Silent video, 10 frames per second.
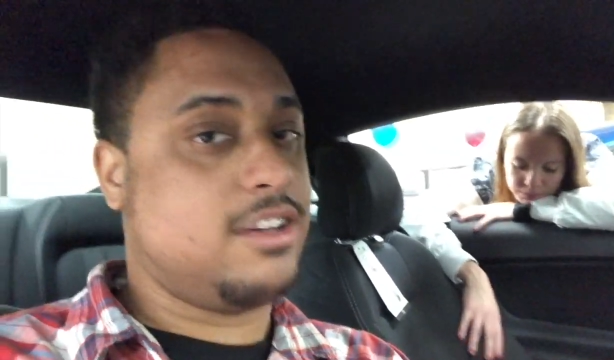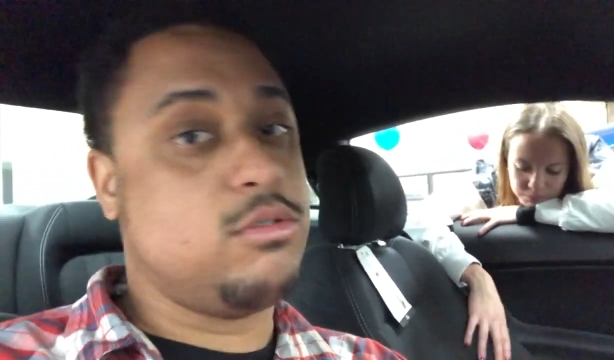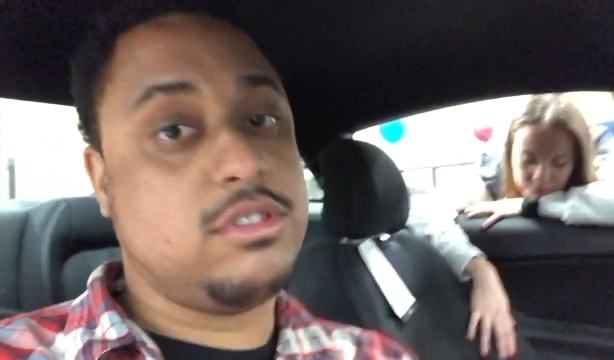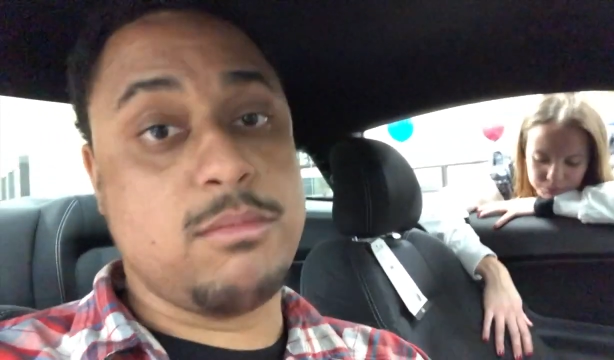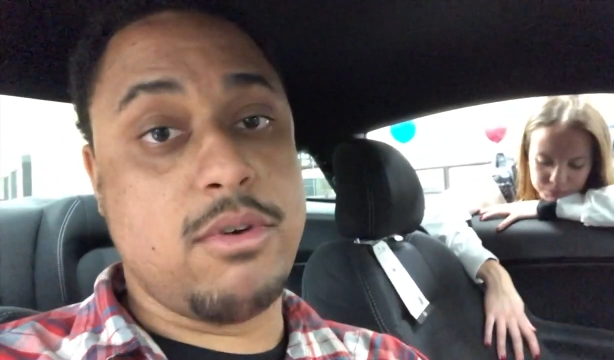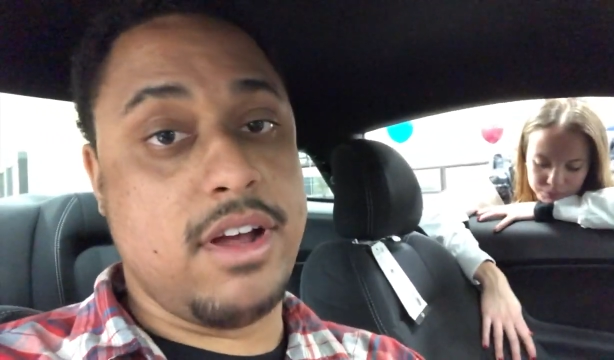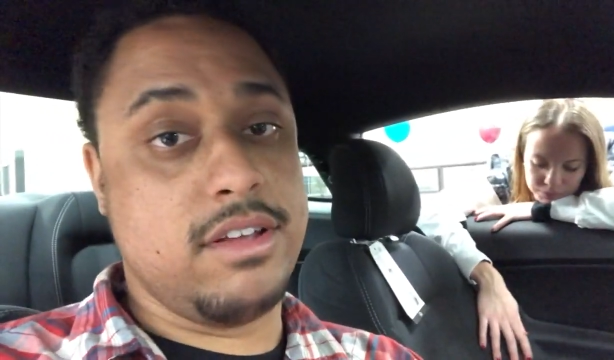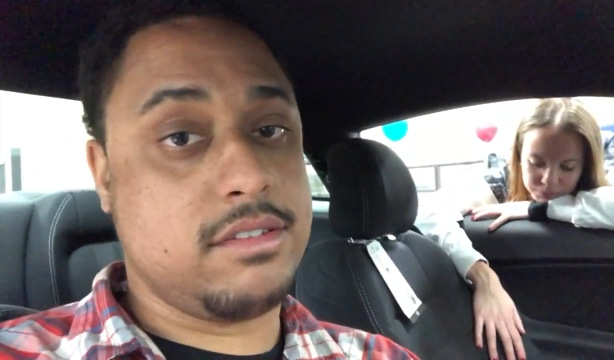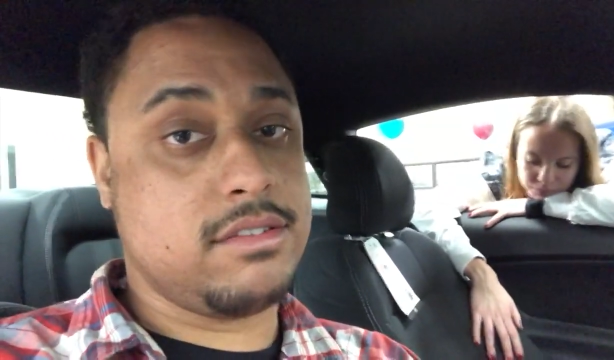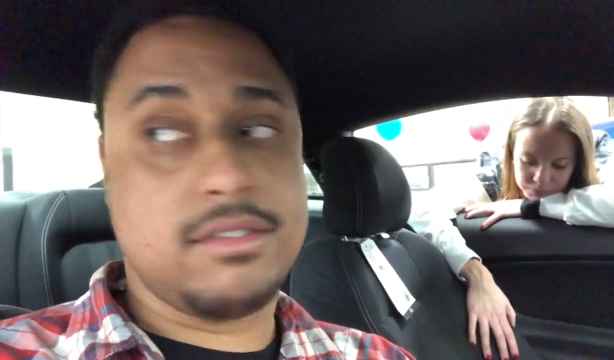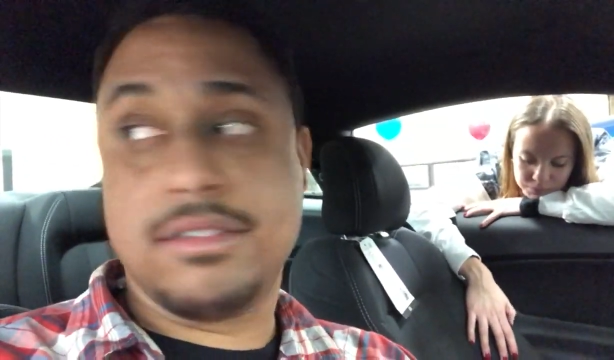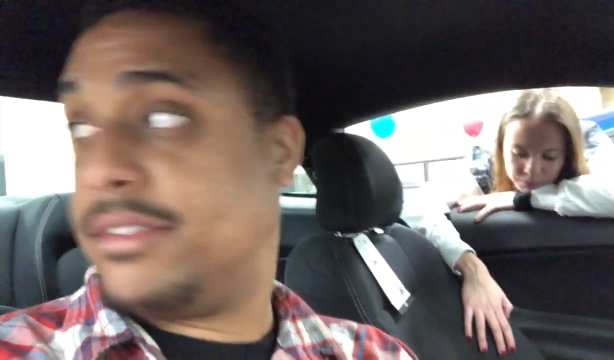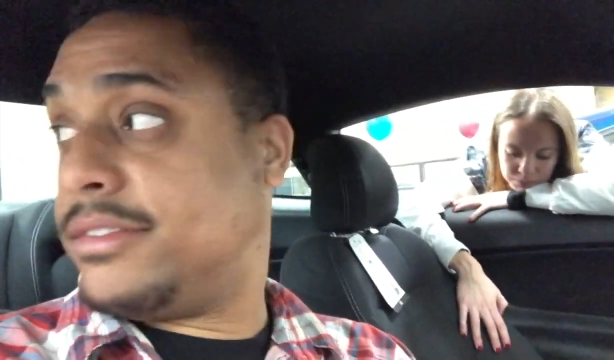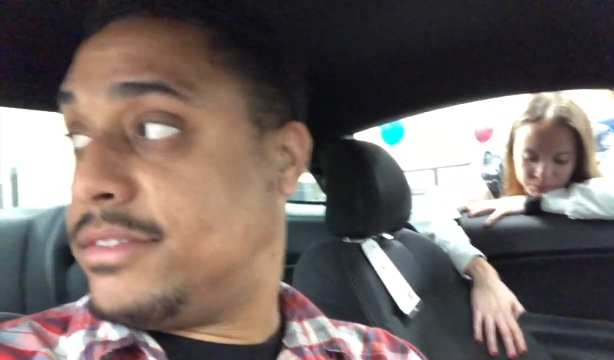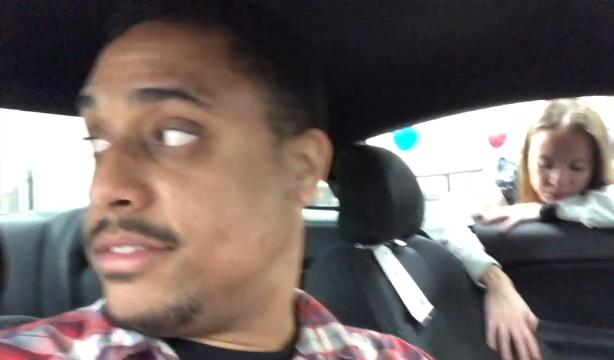Speaker 1: Go somewhere else.
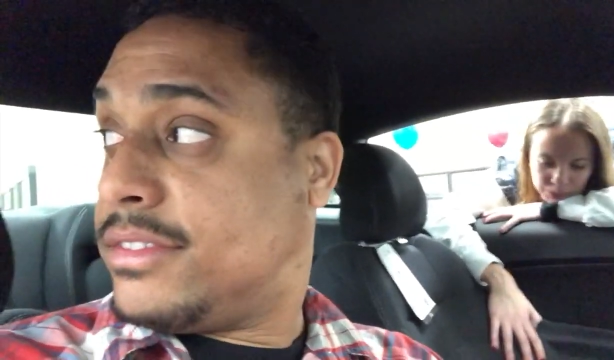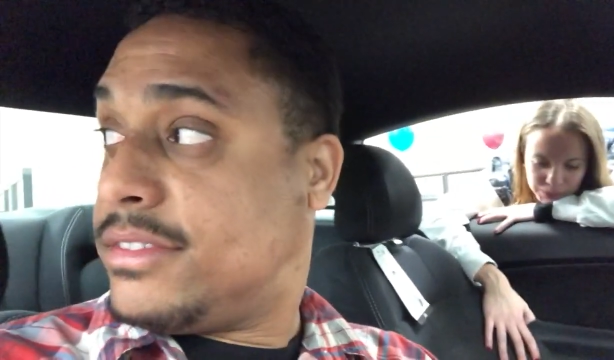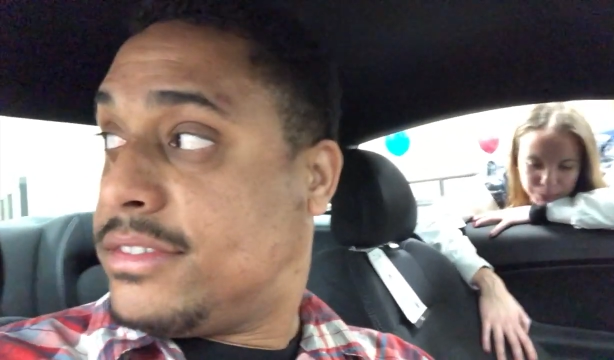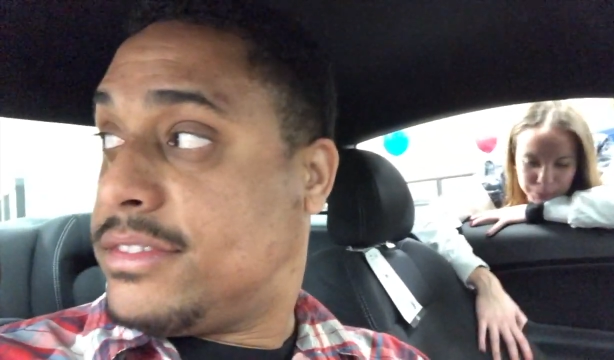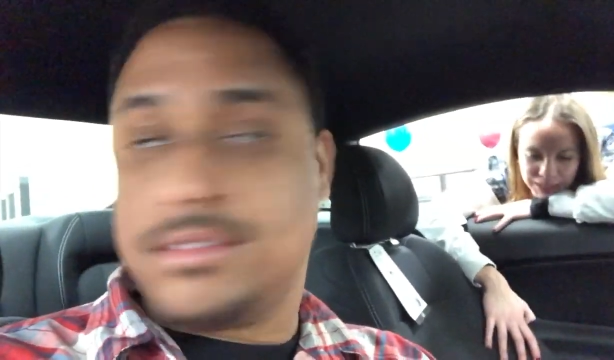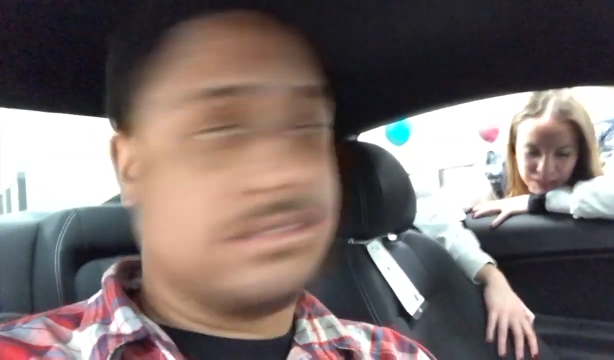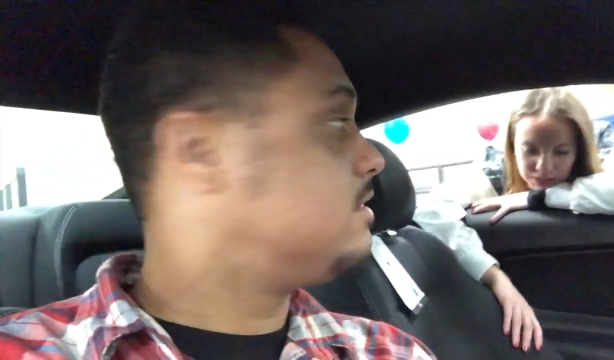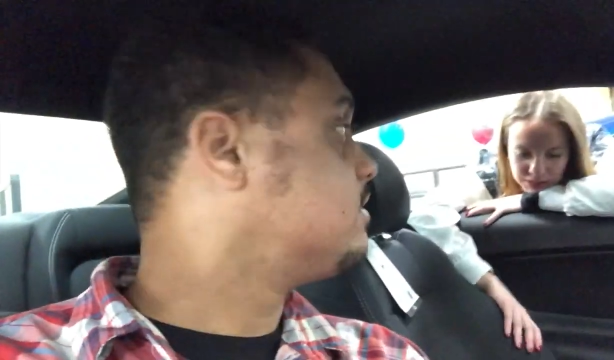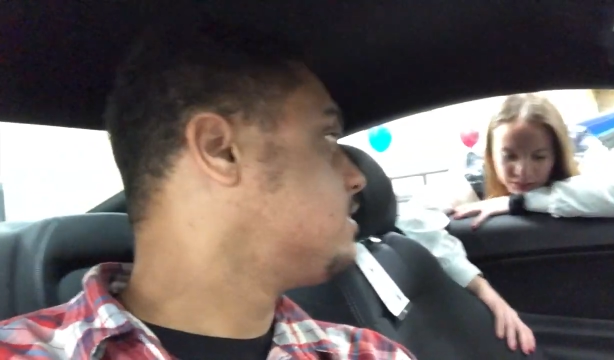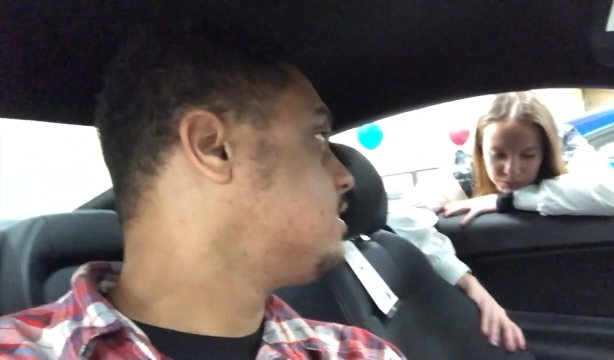Then we can buy this